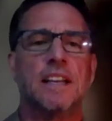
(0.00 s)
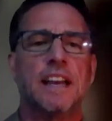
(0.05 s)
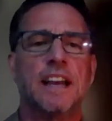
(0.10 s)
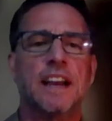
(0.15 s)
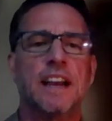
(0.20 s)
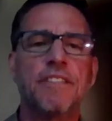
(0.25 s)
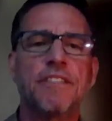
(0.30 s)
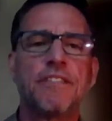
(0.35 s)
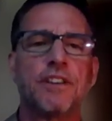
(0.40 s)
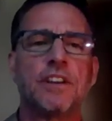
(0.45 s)

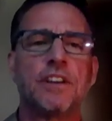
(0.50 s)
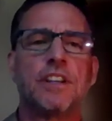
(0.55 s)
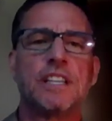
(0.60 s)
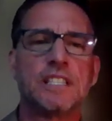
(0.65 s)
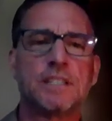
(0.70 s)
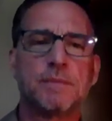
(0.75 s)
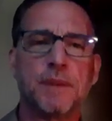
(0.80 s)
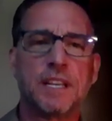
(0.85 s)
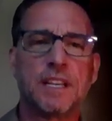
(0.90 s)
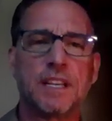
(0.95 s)
effort
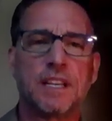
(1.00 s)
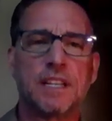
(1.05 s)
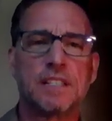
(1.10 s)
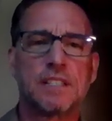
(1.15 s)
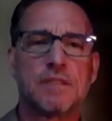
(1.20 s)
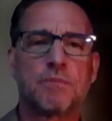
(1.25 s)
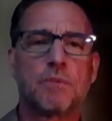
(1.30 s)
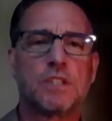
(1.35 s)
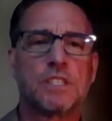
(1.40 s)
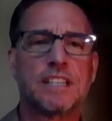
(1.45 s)
is
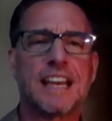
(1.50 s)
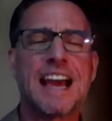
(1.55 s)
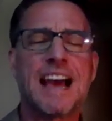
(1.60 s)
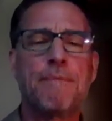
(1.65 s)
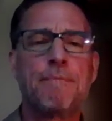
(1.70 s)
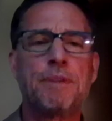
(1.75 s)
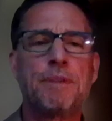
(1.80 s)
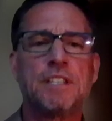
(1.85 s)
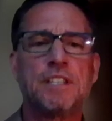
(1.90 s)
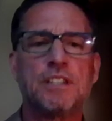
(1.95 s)
because what's
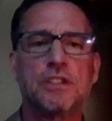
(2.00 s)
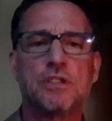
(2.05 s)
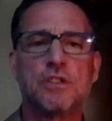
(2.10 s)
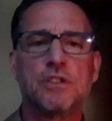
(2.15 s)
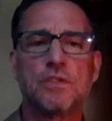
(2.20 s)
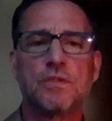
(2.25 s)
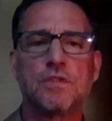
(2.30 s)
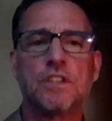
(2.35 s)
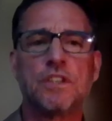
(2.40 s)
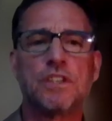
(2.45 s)
happened is
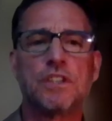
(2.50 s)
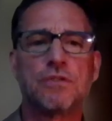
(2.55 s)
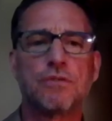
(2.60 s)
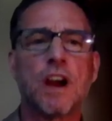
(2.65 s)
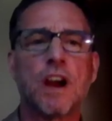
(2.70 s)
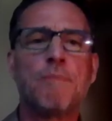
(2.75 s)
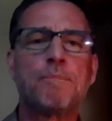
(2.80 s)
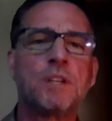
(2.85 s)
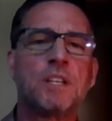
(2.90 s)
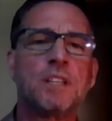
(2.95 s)
you
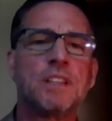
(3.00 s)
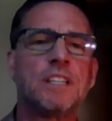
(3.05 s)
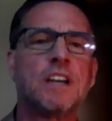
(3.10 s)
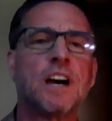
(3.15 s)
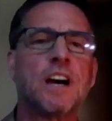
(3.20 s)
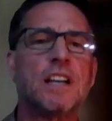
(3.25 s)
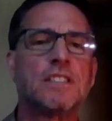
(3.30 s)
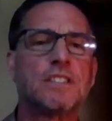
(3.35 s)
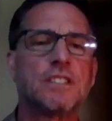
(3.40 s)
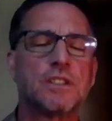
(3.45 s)
disrupted the
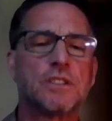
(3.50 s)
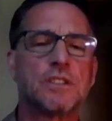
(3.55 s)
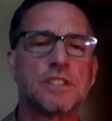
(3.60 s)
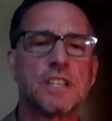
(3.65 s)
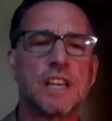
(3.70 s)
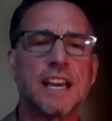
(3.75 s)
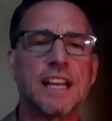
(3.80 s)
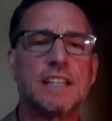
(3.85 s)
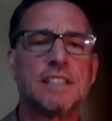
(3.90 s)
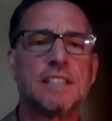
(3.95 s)

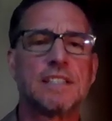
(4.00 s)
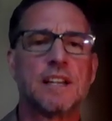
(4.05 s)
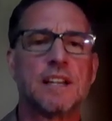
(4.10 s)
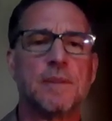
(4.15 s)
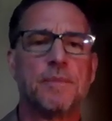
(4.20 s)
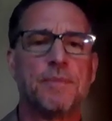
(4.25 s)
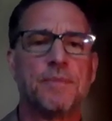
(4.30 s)
osteocytes.